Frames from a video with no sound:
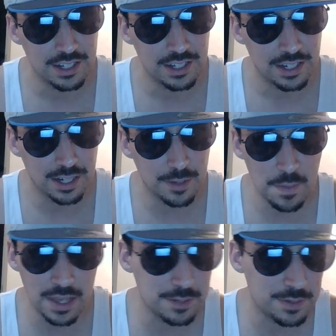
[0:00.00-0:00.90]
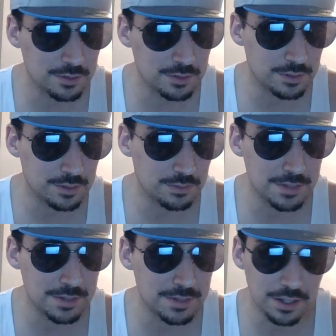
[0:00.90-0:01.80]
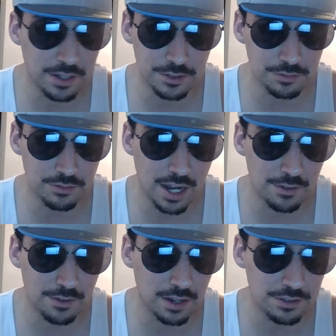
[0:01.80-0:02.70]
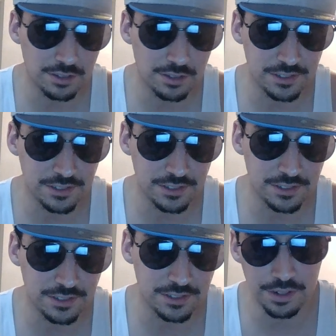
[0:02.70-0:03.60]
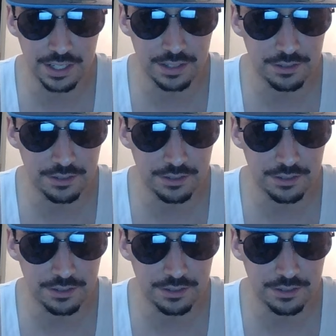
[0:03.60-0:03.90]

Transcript: It might have been one of those UFC